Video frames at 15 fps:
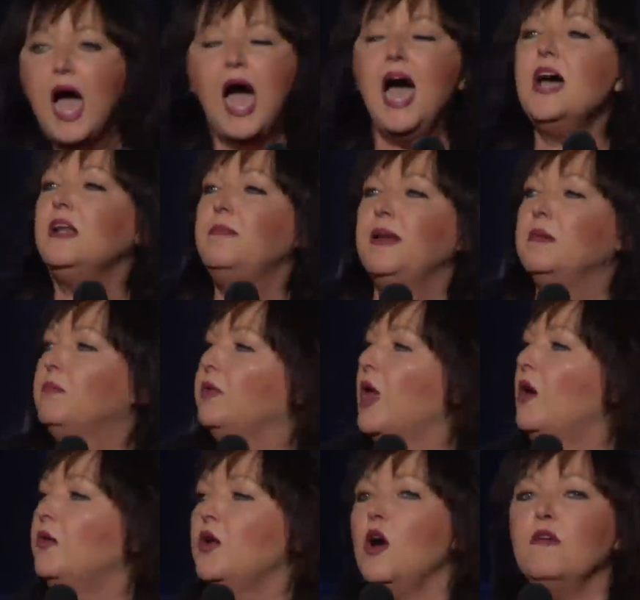I'd have been
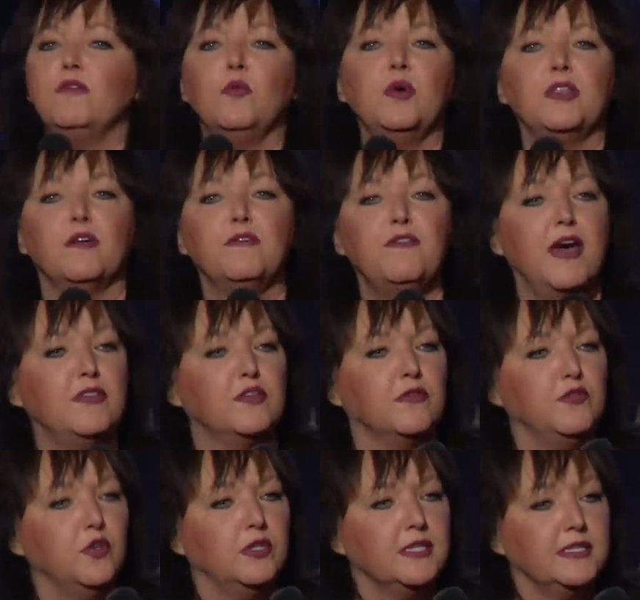blown over with a feather if
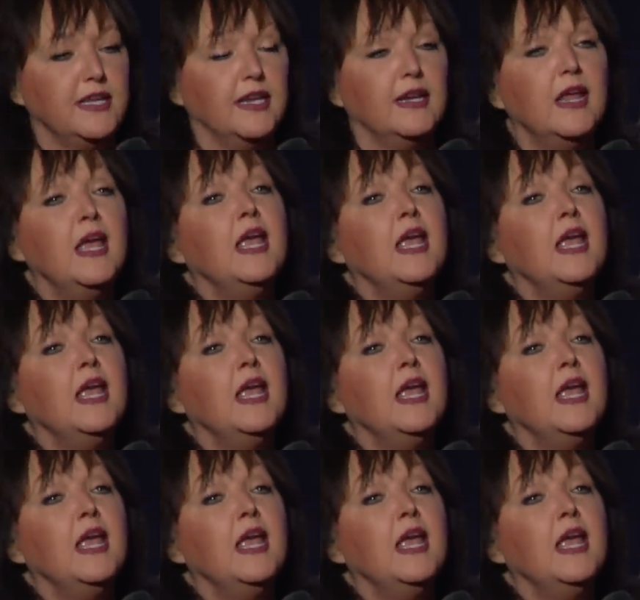you'd have said,